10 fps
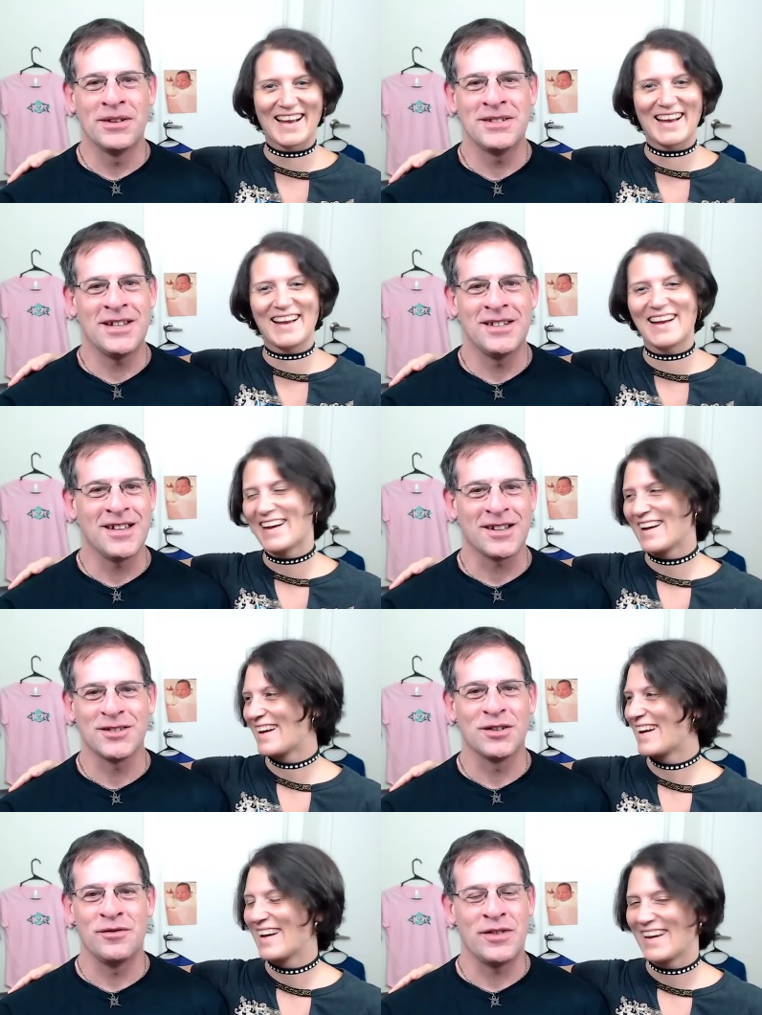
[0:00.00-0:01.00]
Speaker 1: and Ted's
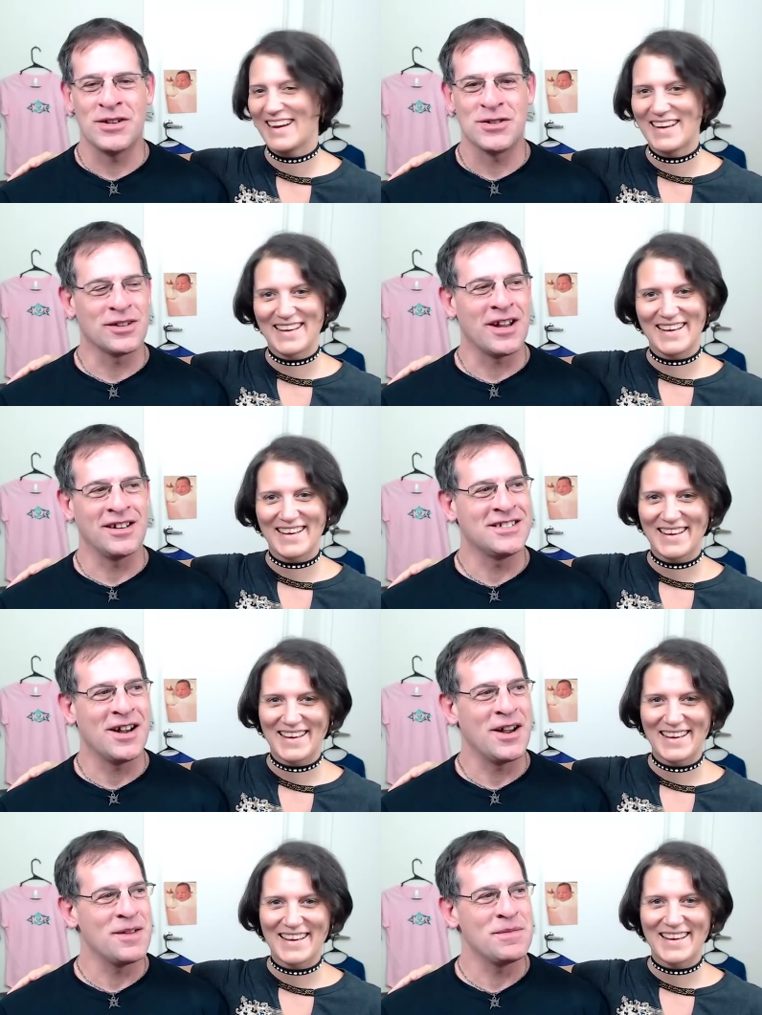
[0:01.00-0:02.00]
Excellent Adventure kind of
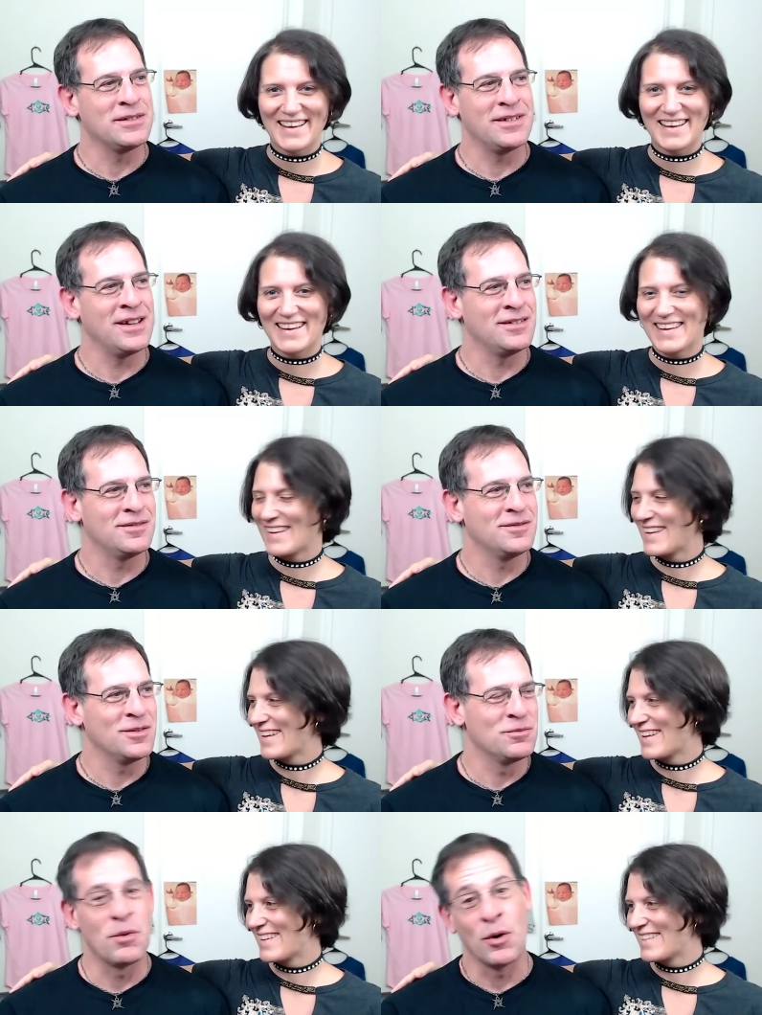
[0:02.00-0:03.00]
time, and and
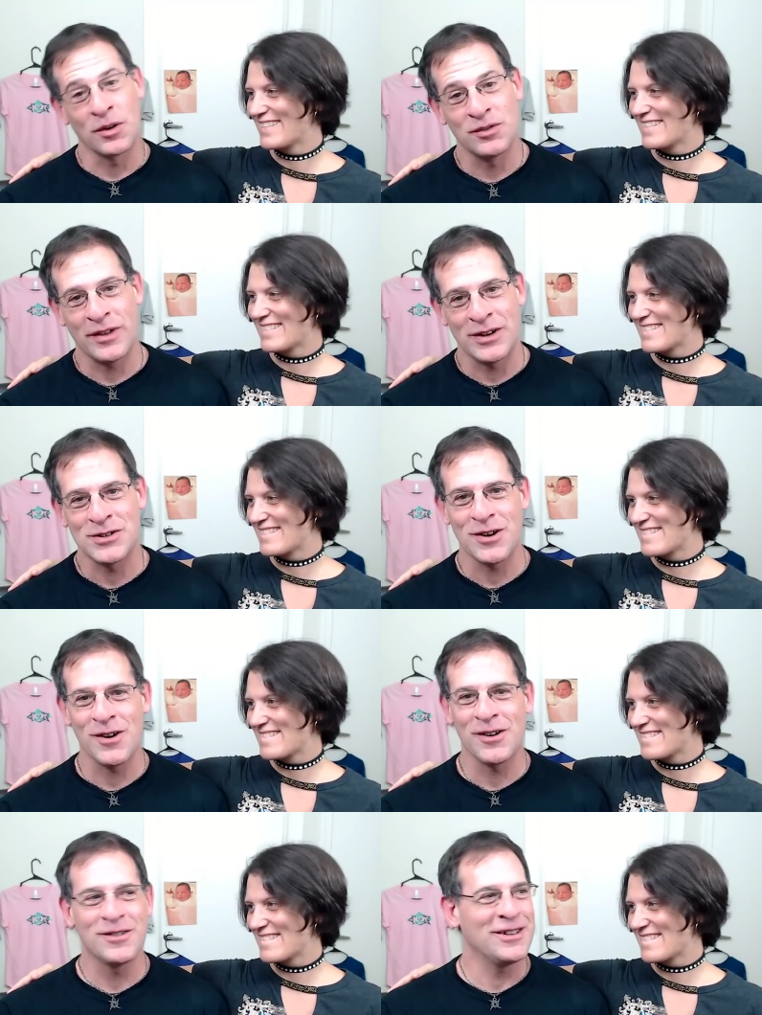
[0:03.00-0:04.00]
Bogus
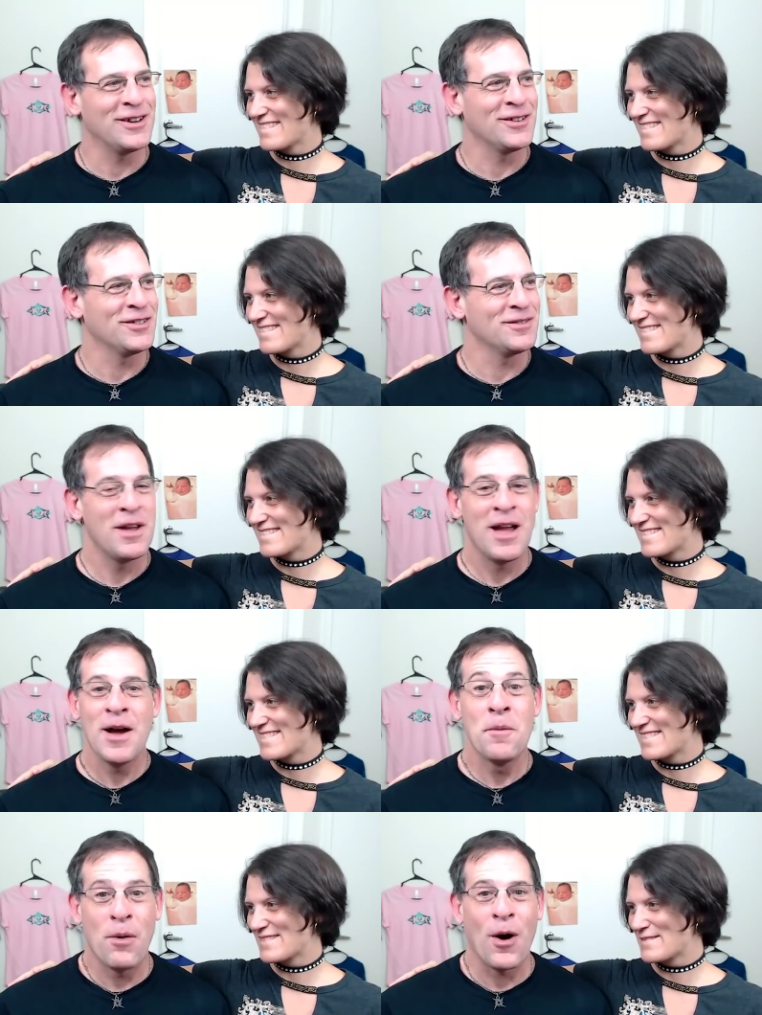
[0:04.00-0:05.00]
Adventure. You know,
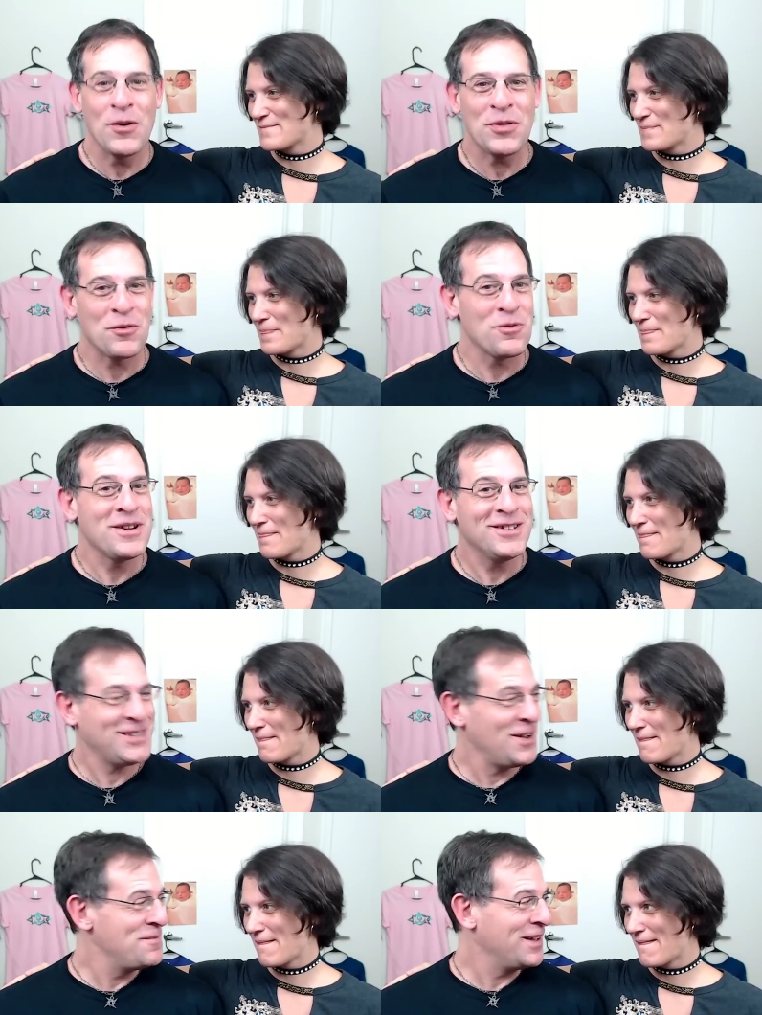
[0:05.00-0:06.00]
part three is
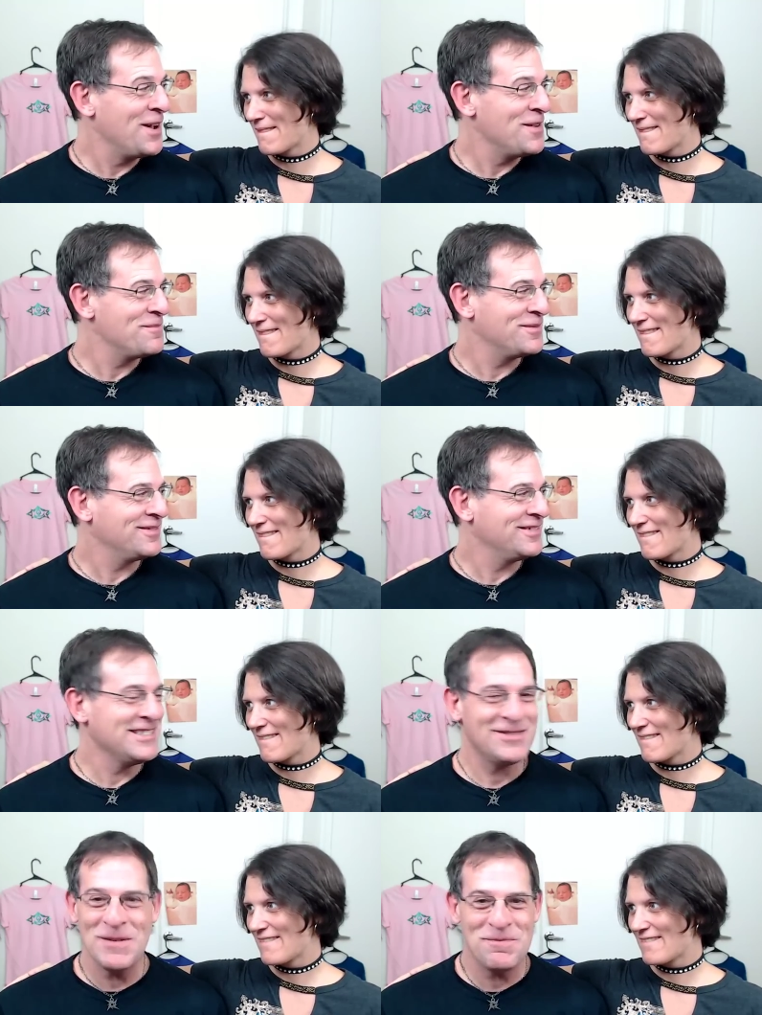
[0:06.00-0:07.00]
coming up.
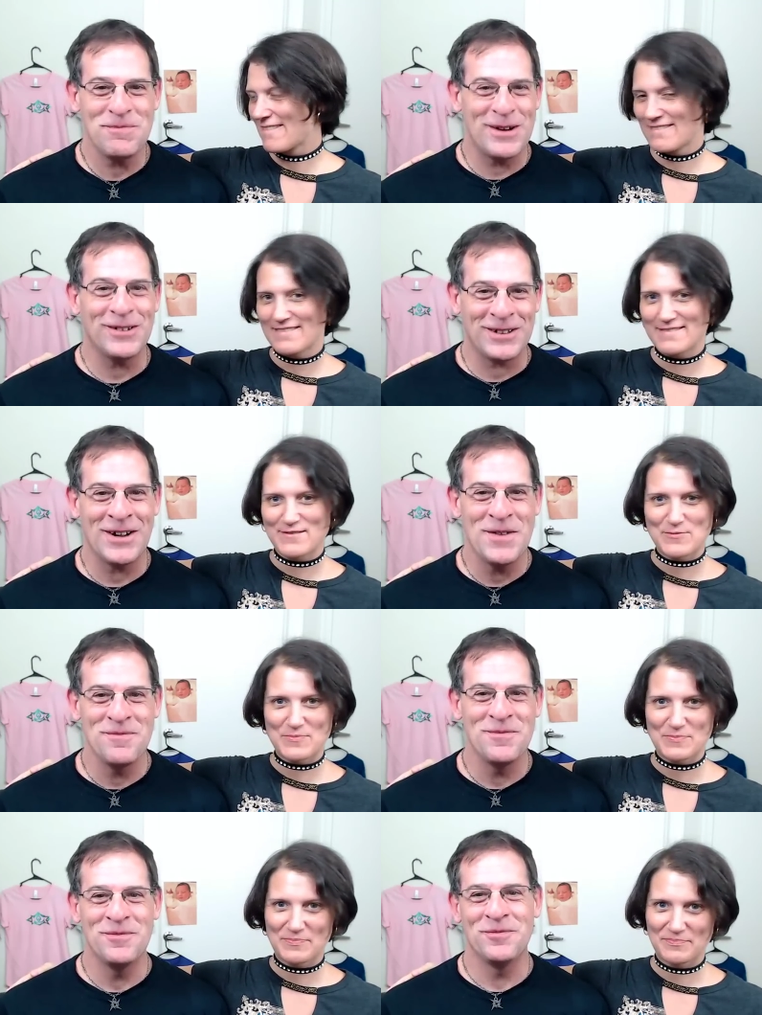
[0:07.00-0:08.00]
It better come.
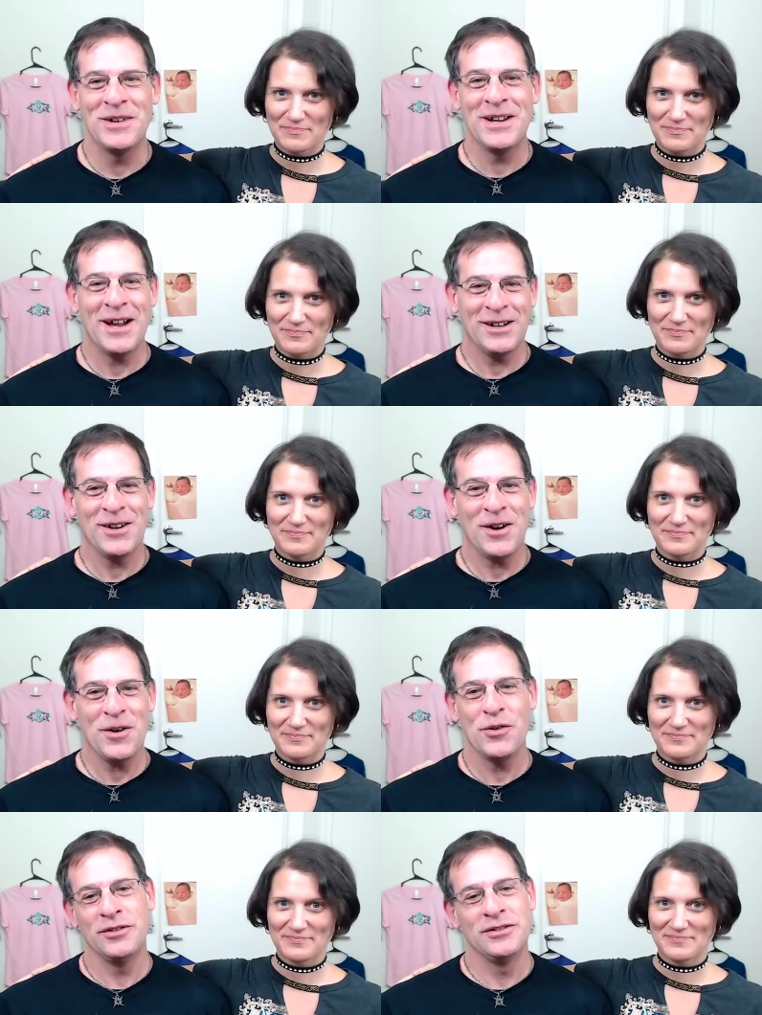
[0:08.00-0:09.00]
We gotta go.
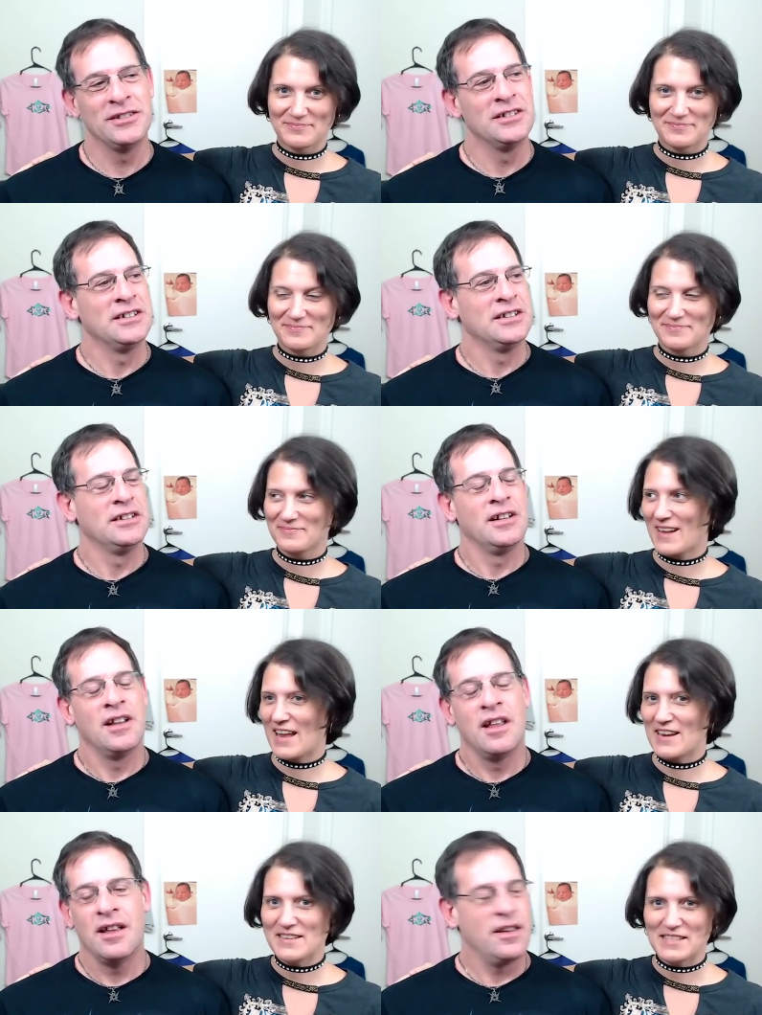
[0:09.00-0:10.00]
I
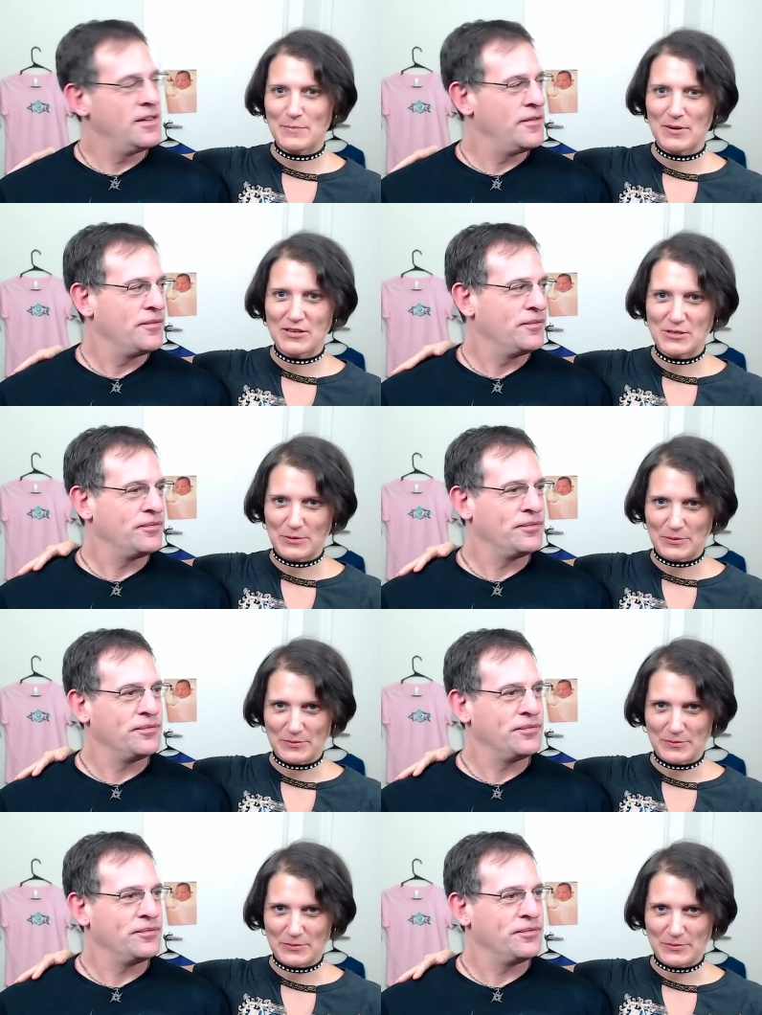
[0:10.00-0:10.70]
didn't
Speaker 2: see part two.